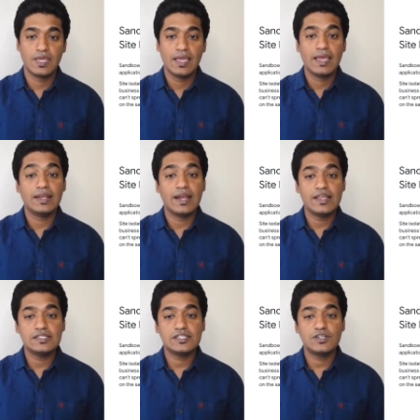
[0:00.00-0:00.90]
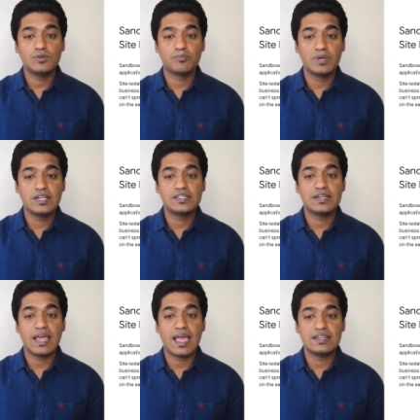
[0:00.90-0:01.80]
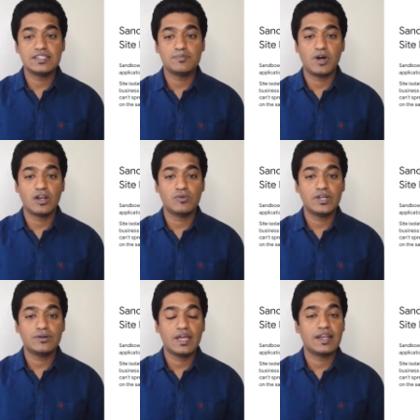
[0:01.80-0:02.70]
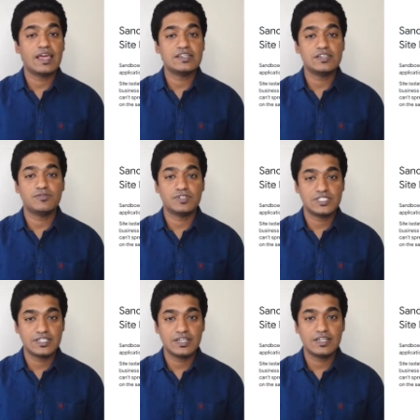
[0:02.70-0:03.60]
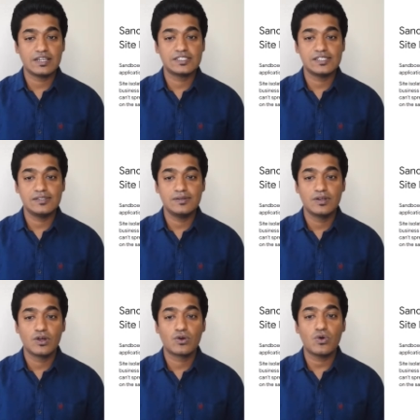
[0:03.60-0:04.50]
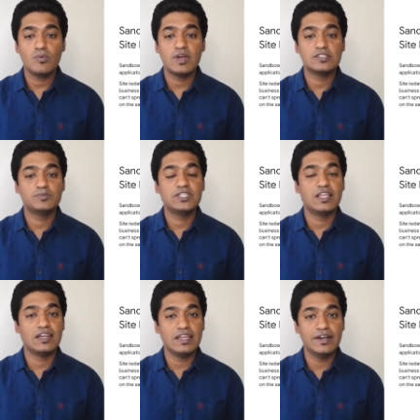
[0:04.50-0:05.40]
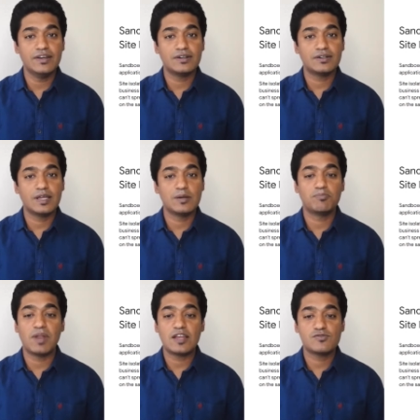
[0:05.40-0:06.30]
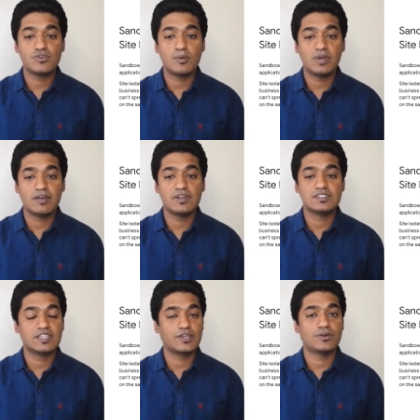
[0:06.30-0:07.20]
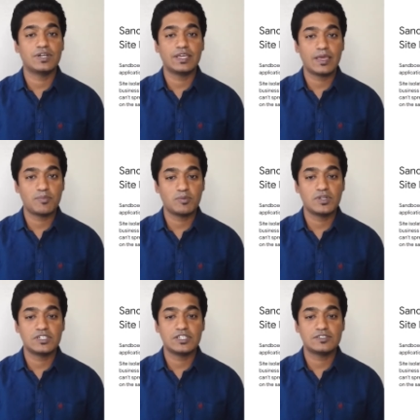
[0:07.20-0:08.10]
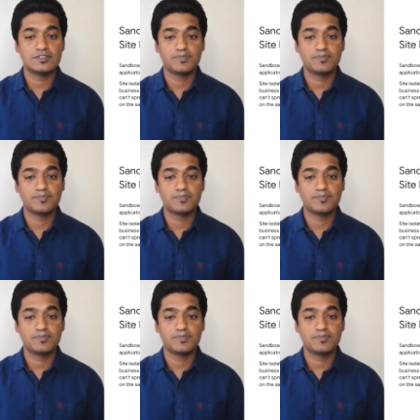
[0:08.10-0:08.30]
In addition to built-in anti-malware and anti-phishing detection, Chrome has been the leader in platform-level security capabilities.